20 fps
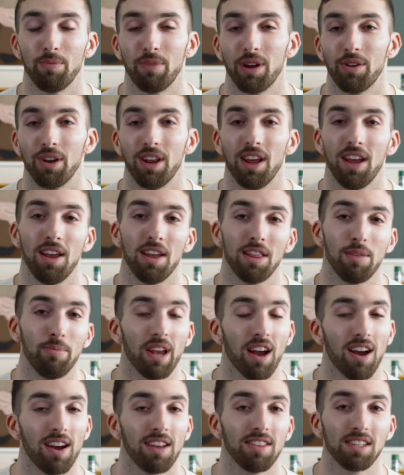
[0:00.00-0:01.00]
about the
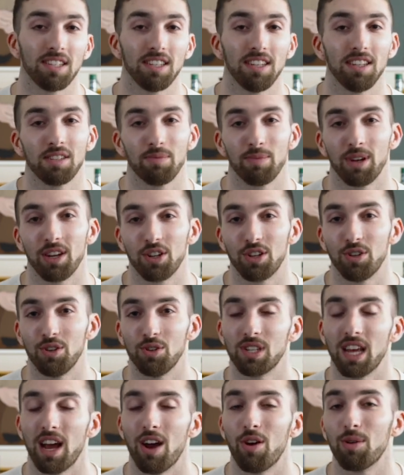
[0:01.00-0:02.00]
behind the scenes of my
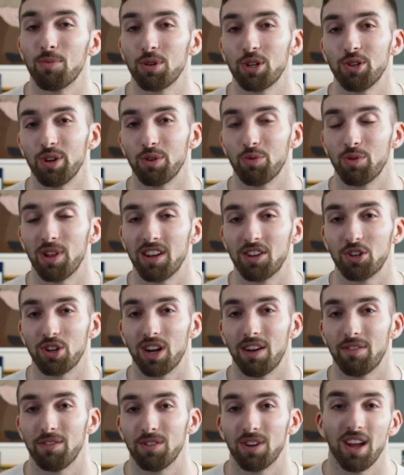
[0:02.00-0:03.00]
shoots, how I'm shooting while I
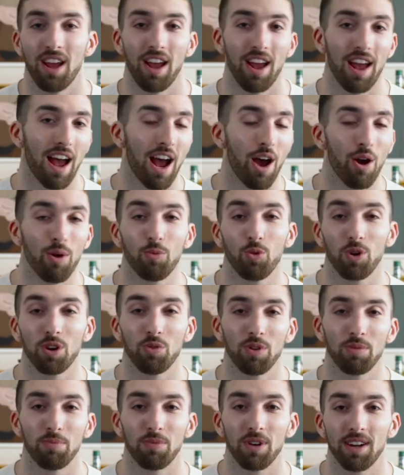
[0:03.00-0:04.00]
travel, how I'm
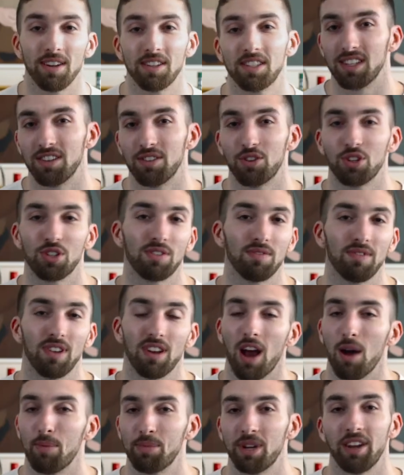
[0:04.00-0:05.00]
working with brands, and just
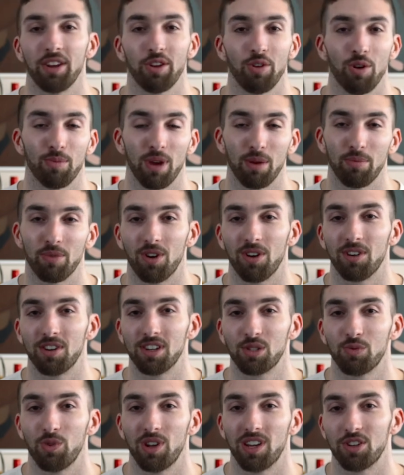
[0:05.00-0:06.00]
updating you on my
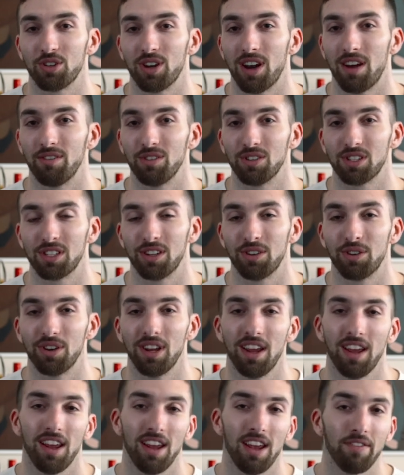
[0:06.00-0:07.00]
progress while I travel. So
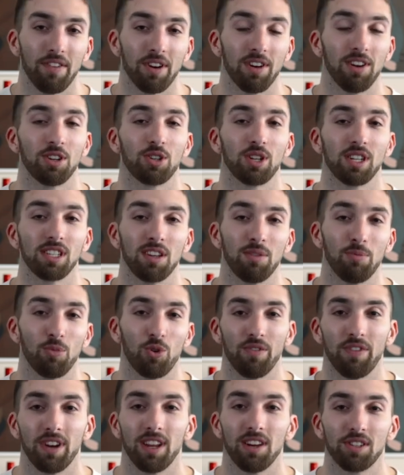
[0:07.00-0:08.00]
if you're interested in
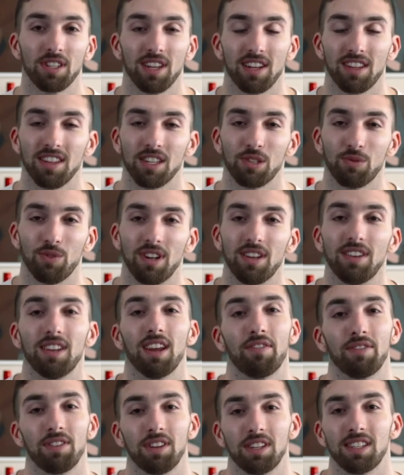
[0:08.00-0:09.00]
more videos like this one,
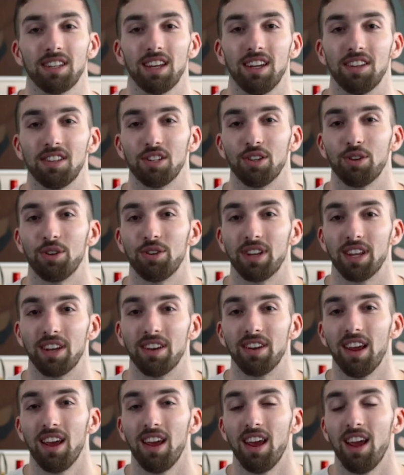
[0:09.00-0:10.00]
definitely stay tuned.
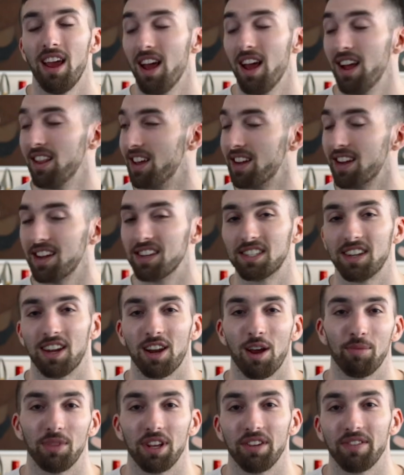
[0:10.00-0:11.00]
And like I said,
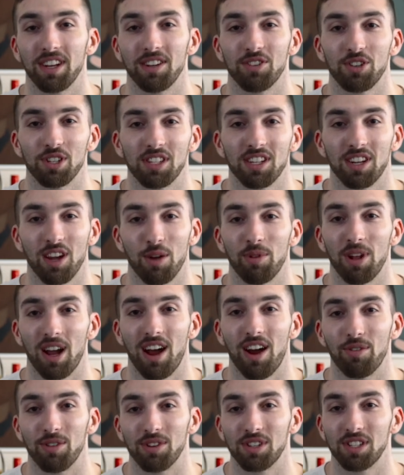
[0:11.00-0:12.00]
I'm leaving in just a couple of
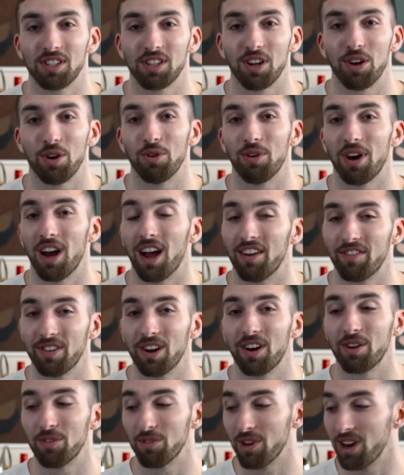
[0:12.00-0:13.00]
hours, so I've
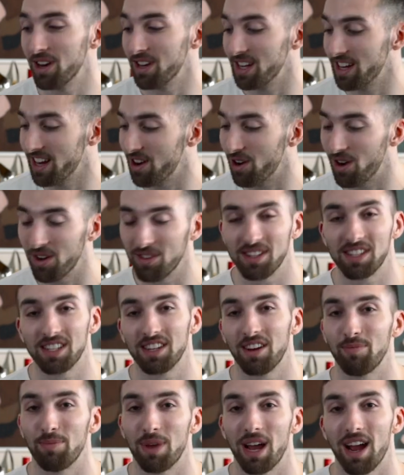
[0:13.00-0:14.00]
got to run and get all this
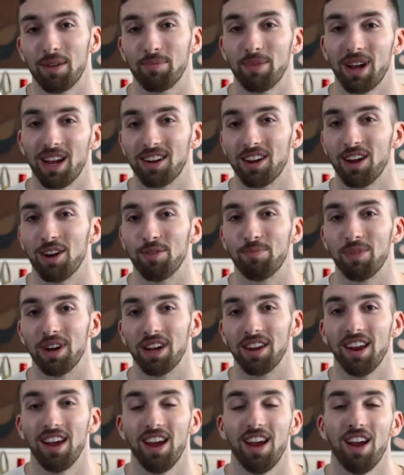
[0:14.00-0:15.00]
stuff packed back up,
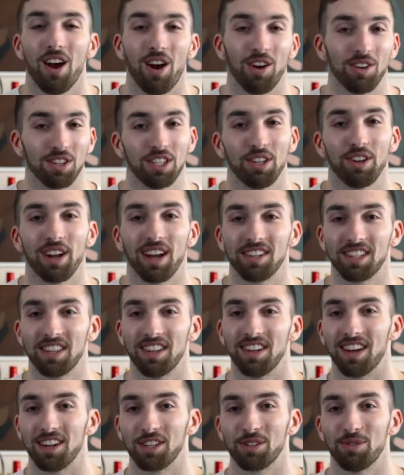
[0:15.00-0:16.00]
but I'll see you guys
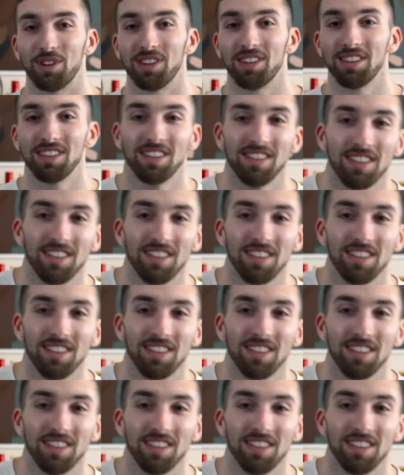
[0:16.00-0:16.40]
in the next one.